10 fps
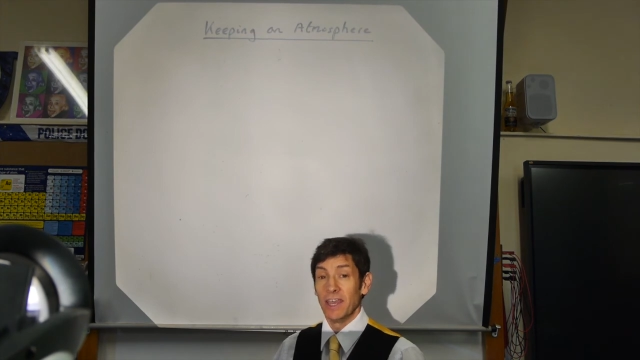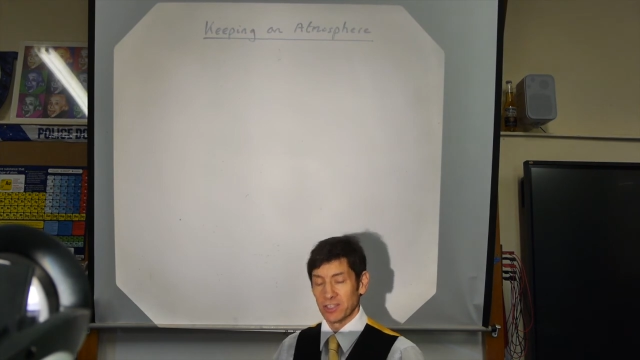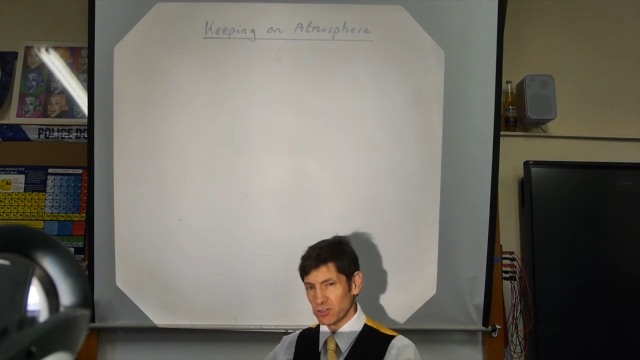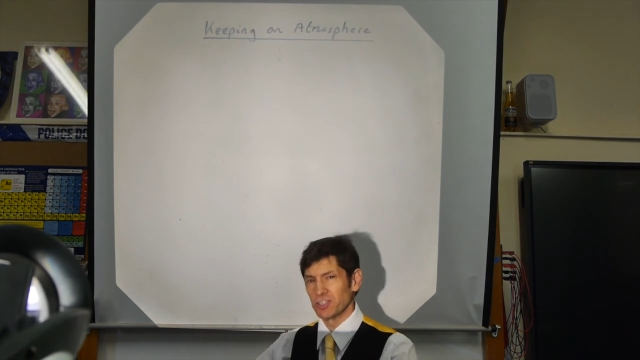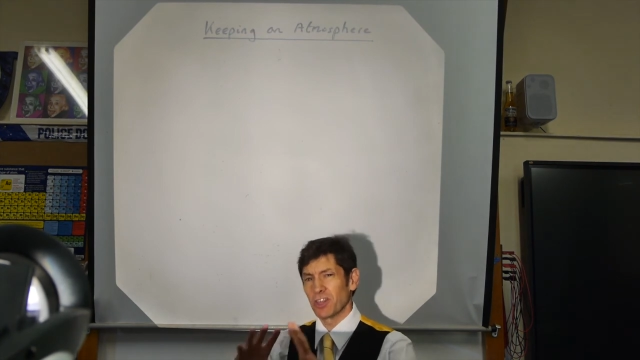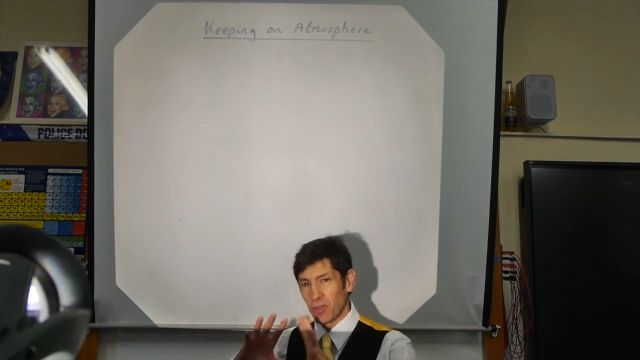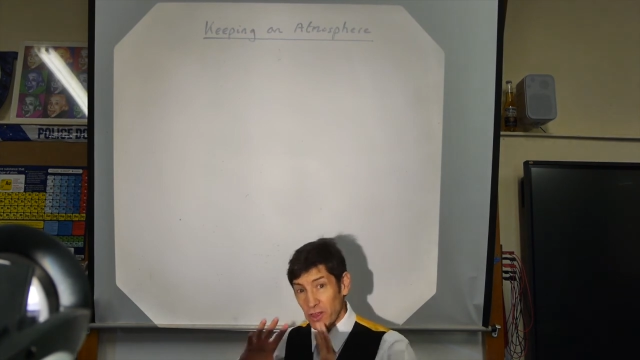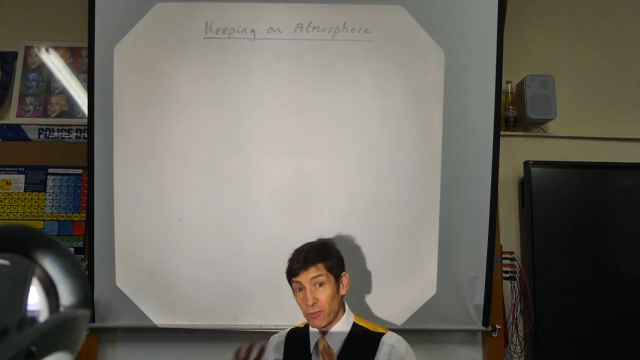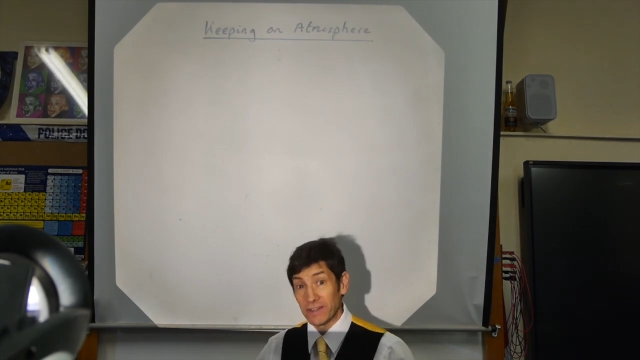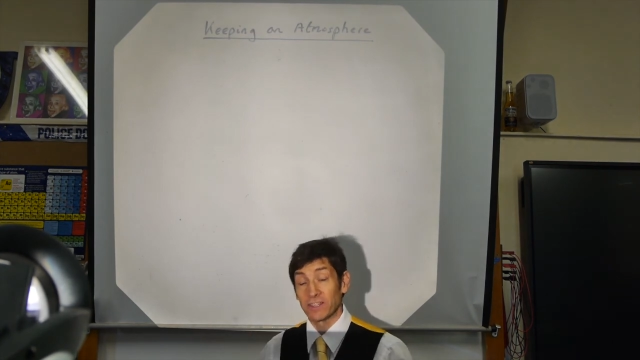It's not just a
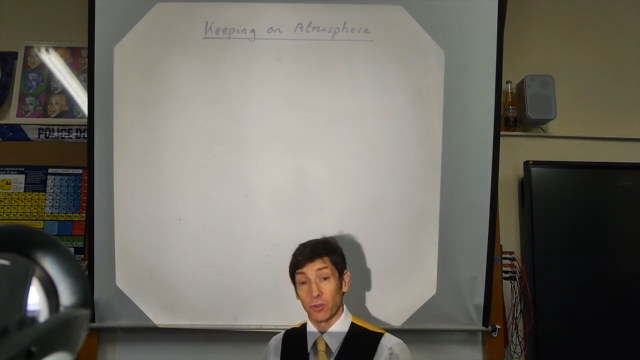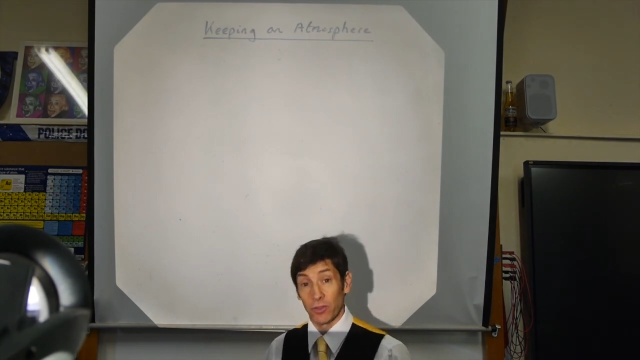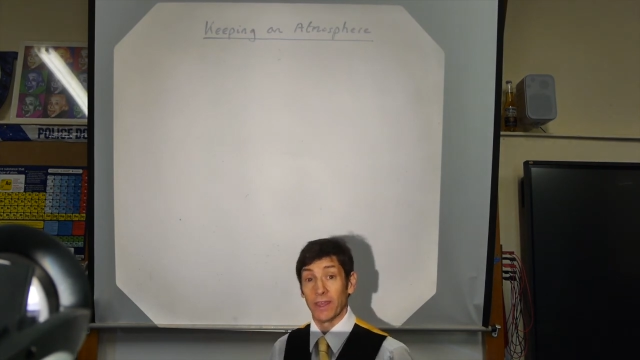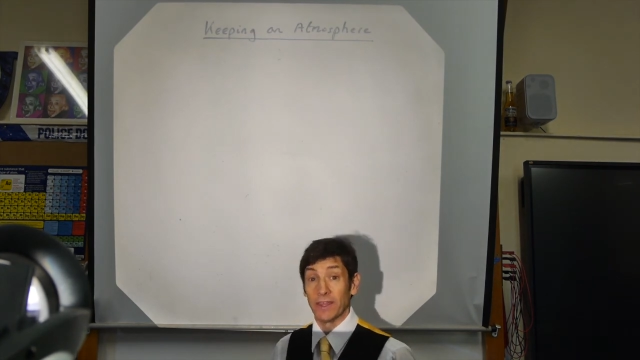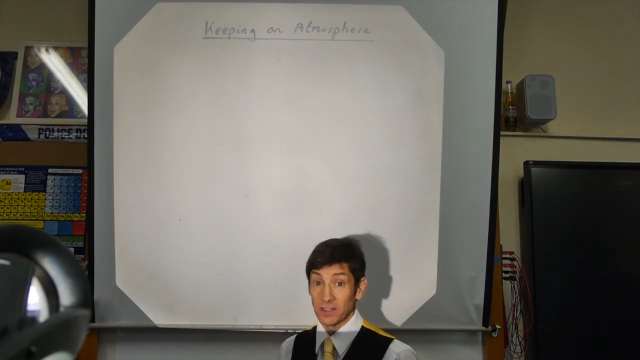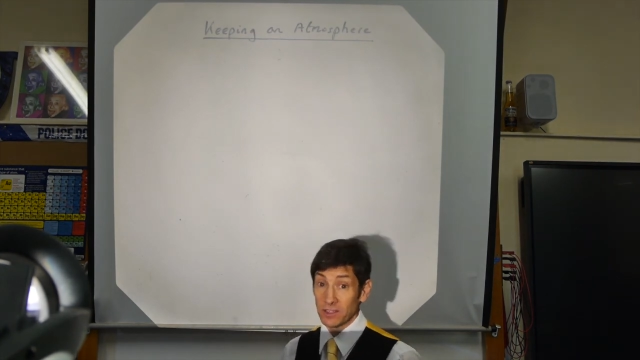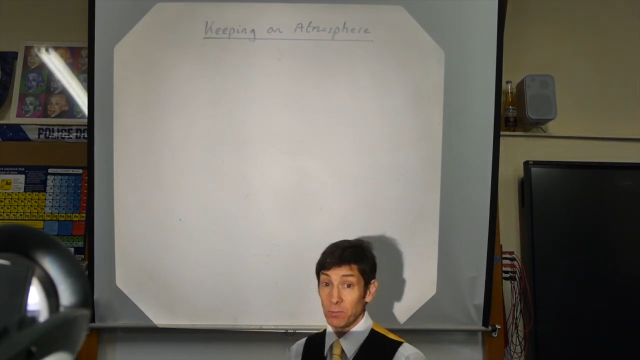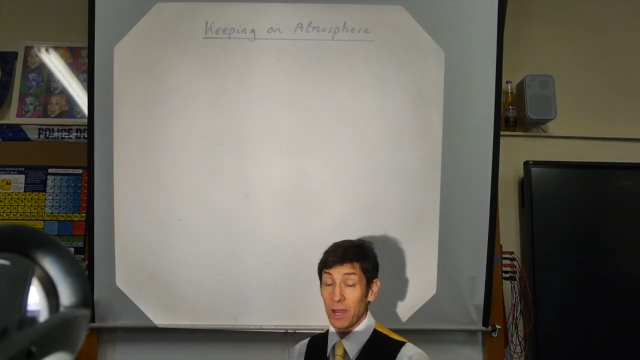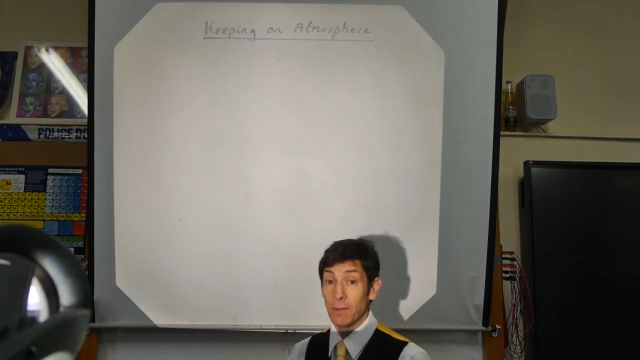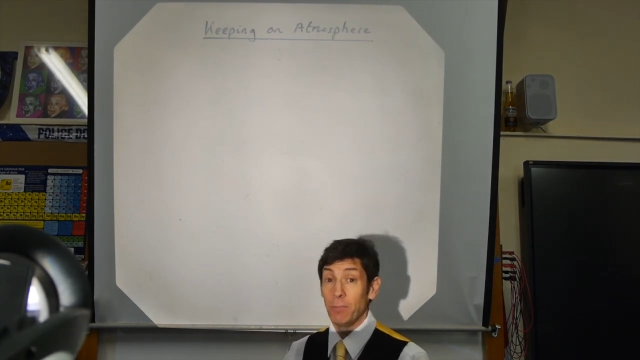theoretical thing. It does
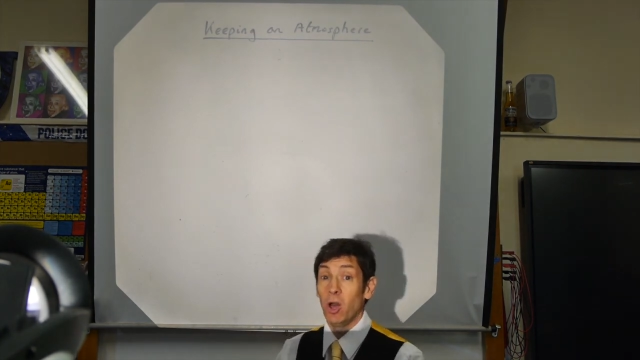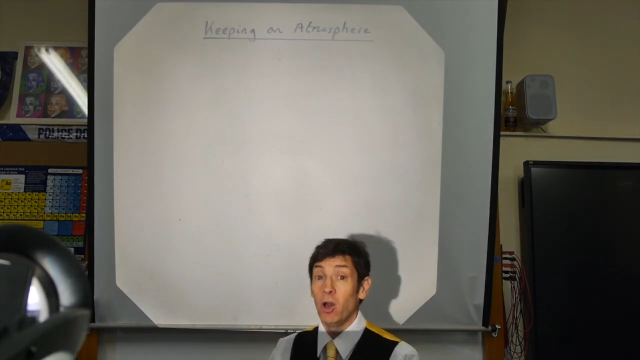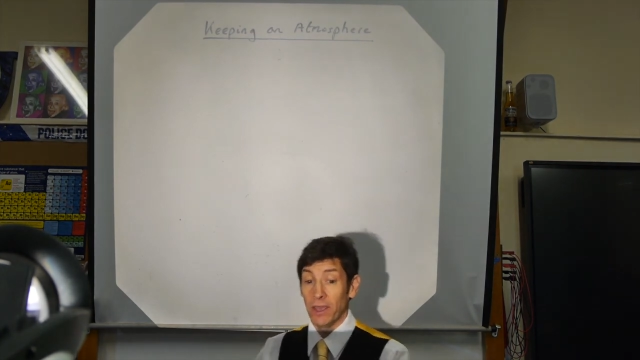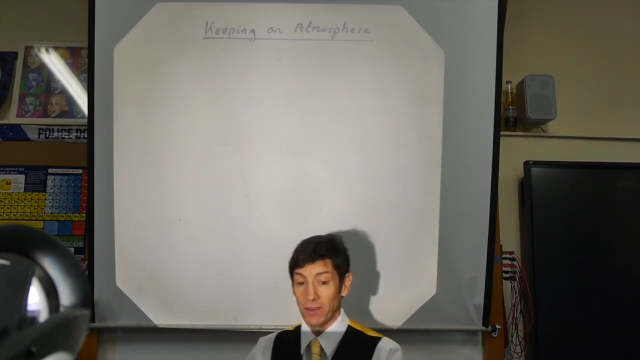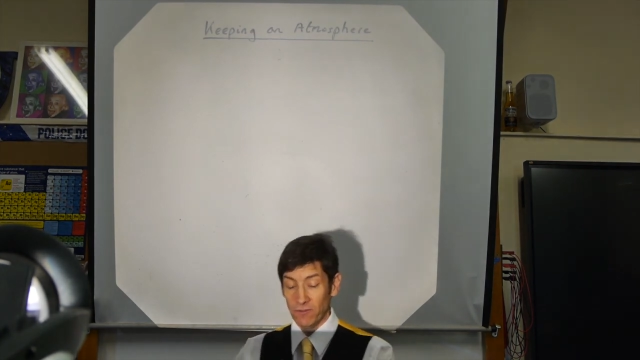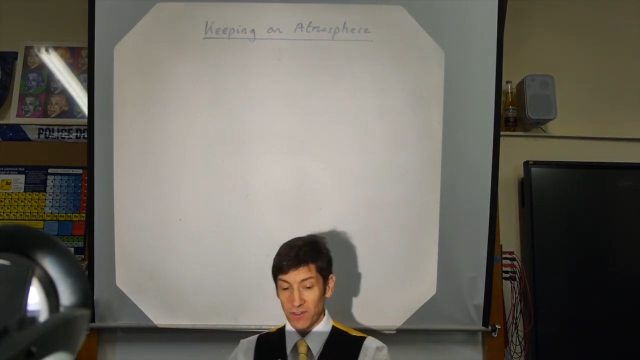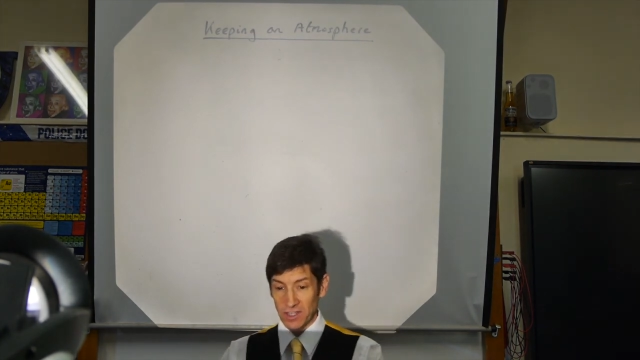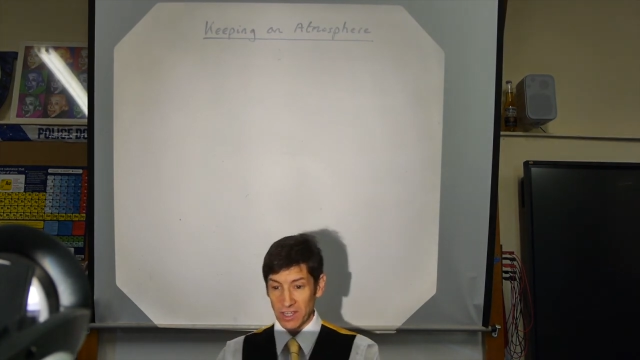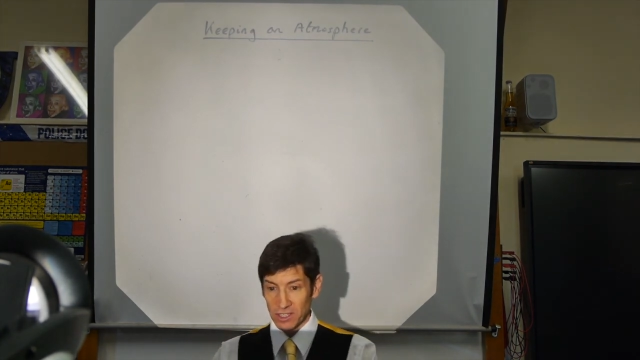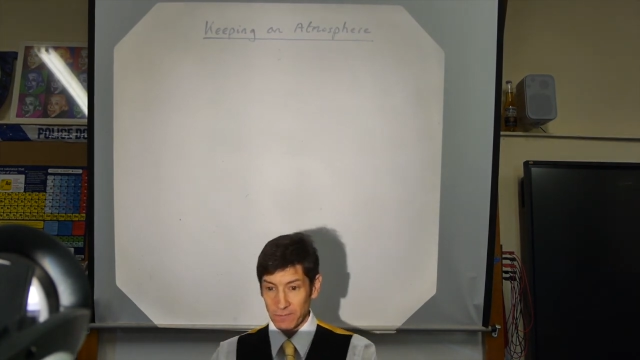play a part in
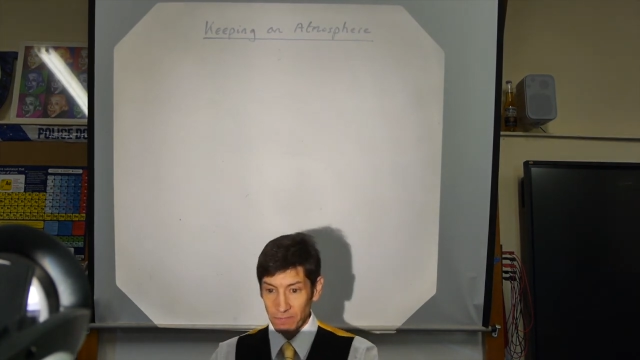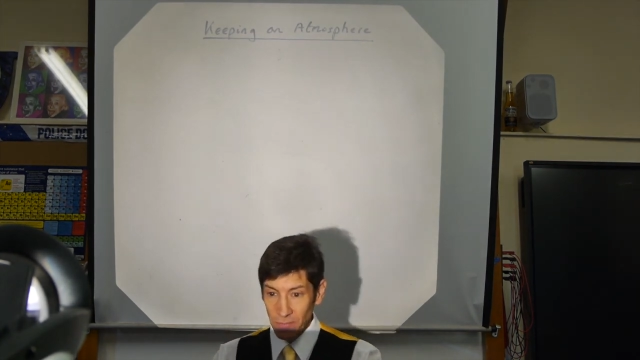physics.